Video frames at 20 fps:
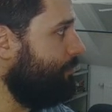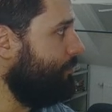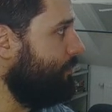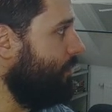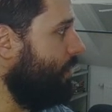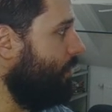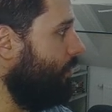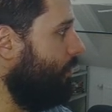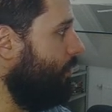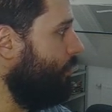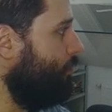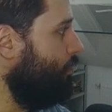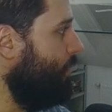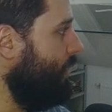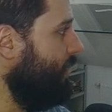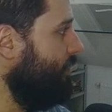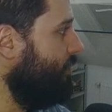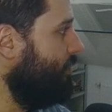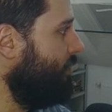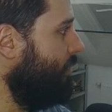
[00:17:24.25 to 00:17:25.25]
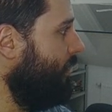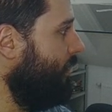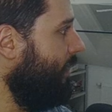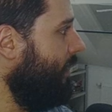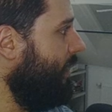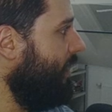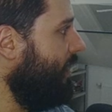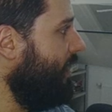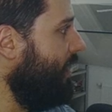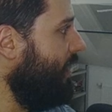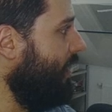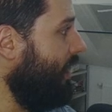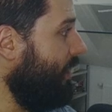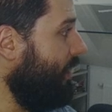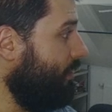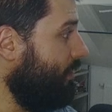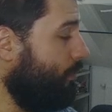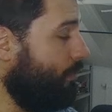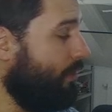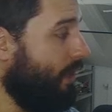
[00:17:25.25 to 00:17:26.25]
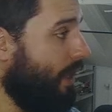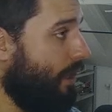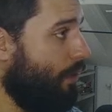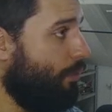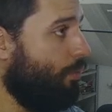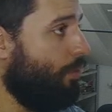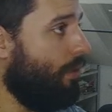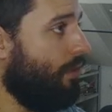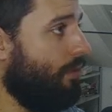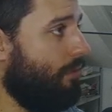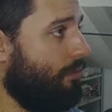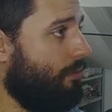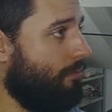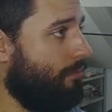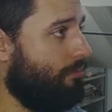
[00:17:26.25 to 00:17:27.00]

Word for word: They're all great, and now we're